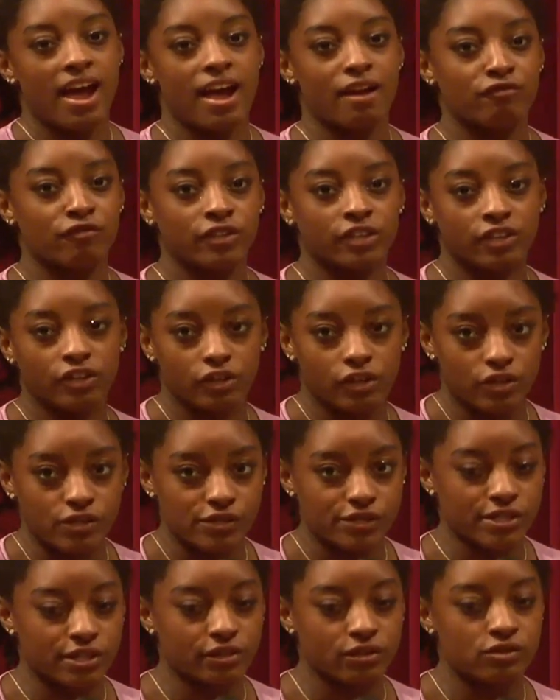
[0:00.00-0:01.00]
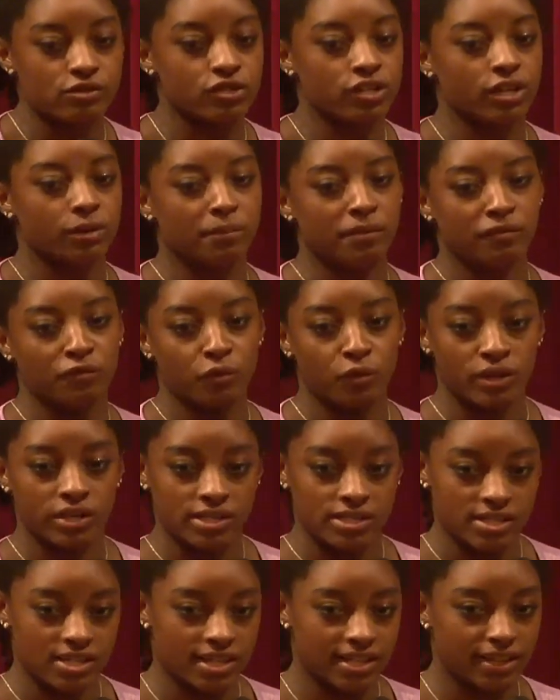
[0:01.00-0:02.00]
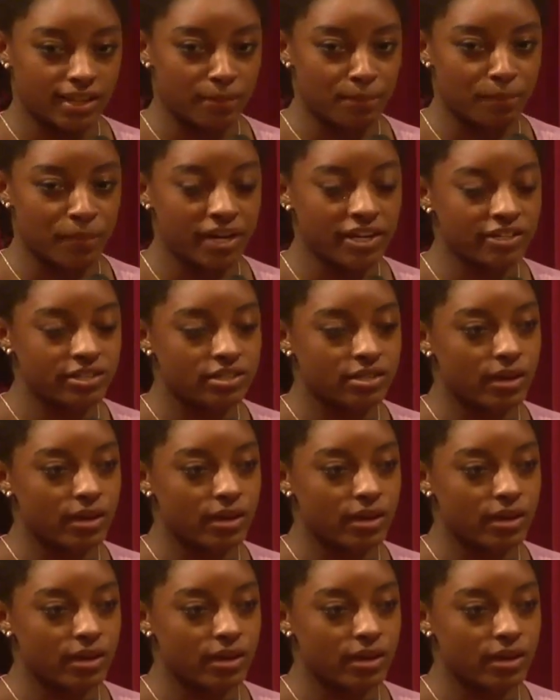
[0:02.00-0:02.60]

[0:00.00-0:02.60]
every girl's little dream of going to the Olympics.